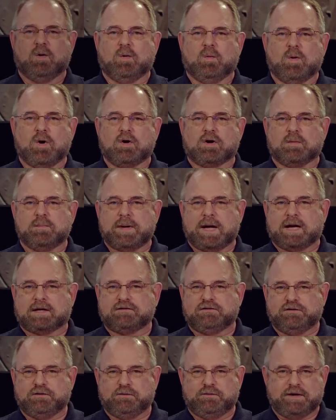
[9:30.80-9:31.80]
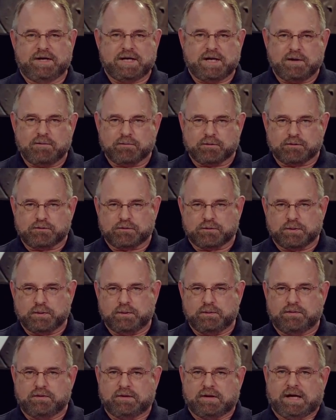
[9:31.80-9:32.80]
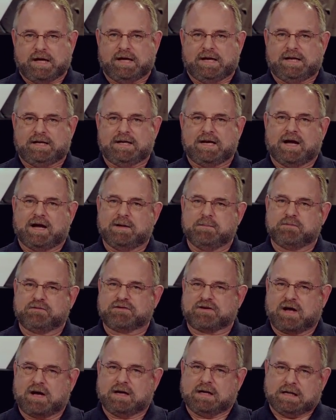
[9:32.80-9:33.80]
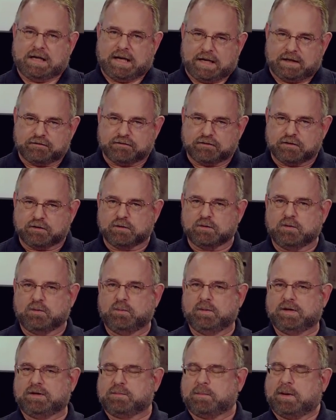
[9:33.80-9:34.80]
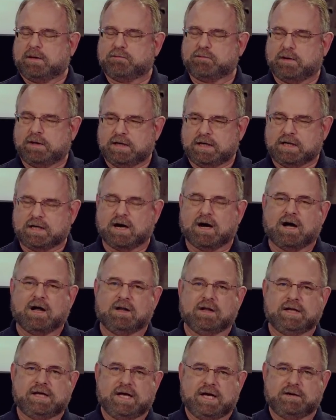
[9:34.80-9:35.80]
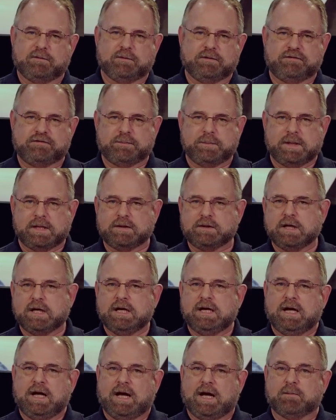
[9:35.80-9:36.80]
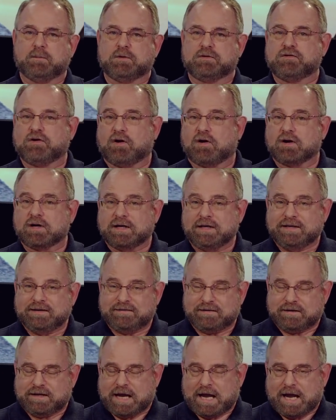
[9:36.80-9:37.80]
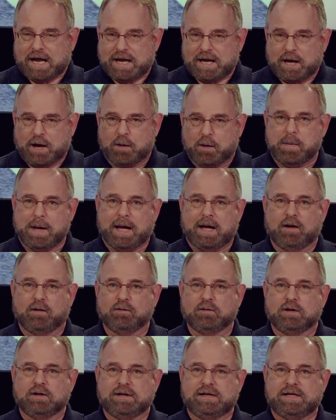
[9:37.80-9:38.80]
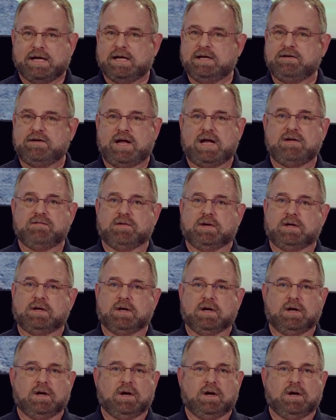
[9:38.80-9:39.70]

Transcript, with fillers: Welcome back to Digging for Truth, and I'm Scott Lanser with my friend and colleague Henry Smith, and we're talking today about King David.